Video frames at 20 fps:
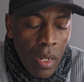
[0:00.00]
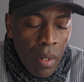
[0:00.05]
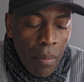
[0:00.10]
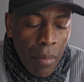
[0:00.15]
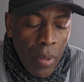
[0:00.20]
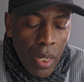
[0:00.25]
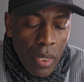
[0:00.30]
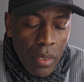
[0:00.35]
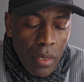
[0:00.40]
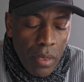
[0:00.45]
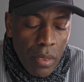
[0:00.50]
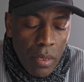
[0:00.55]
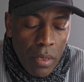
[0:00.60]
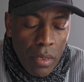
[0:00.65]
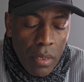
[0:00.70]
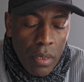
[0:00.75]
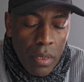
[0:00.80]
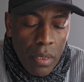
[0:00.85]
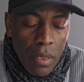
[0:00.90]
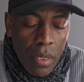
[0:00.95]
But
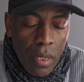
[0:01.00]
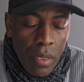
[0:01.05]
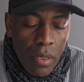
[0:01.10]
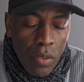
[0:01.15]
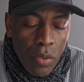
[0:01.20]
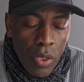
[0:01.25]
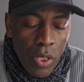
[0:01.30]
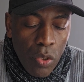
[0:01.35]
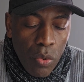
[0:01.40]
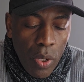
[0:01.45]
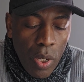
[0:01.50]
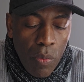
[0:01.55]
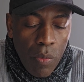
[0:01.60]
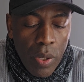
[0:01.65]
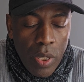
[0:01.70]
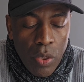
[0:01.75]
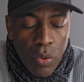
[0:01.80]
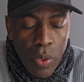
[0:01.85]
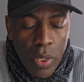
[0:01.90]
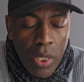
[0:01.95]
in
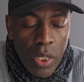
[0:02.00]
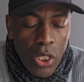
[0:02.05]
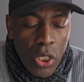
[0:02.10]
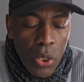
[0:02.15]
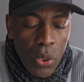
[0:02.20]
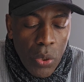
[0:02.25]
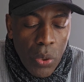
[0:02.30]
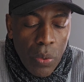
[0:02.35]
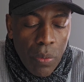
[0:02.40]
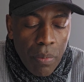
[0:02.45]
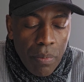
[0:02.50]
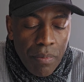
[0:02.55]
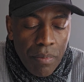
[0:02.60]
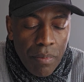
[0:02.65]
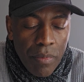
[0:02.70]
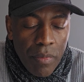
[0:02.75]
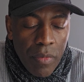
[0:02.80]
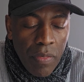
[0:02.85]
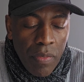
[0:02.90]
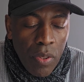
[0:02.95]
21, 22,
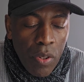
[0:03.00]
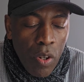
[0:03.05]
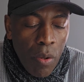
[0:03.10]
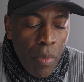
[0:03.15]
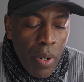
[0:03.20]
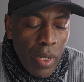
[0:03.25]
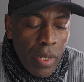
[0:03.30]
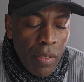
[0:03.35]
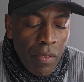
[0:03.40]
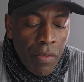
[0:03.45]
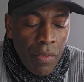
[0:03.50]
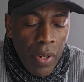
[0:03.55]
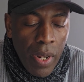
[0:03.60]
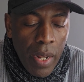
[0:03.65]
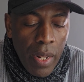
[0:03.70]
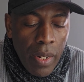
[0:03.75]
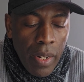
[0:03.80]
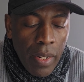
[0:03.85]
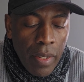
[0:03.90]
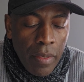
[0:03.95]
I have to go back and
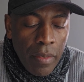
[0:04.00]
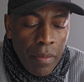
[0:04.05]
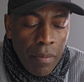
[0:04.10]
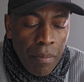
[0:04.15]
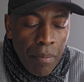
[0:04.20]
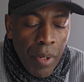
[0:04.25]
find that.